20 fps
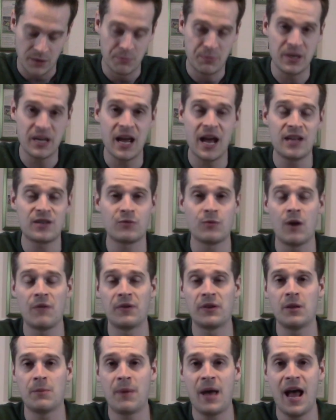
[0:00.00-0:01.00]
BS
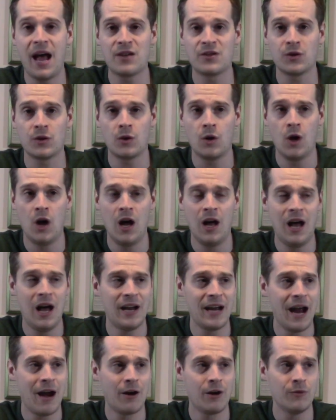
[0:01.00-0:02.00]
roughing the passer call
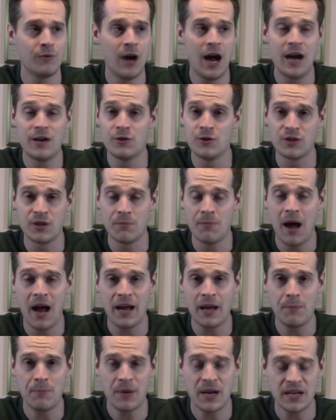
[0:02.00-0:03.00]
on Aaron Rodgers, in
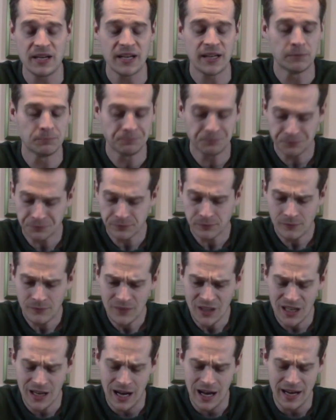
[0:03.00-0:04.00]
my opinion,
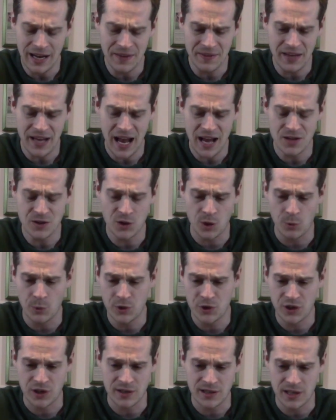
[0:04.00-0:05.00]
in the end zone,
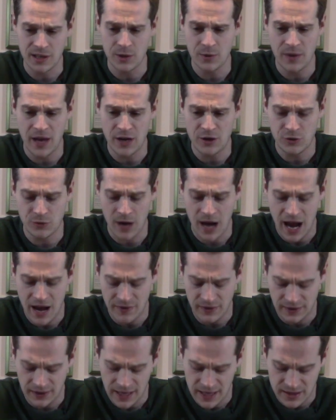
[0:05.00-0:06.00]
which continued that
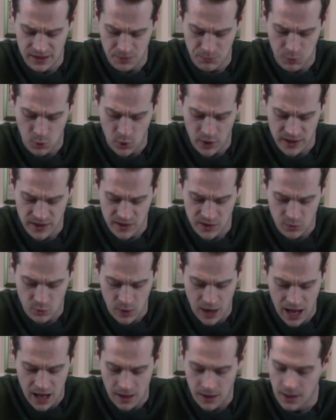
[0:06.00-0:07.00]
drive and led to points as
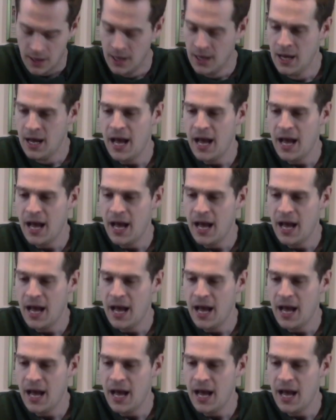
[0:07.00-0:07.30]
well.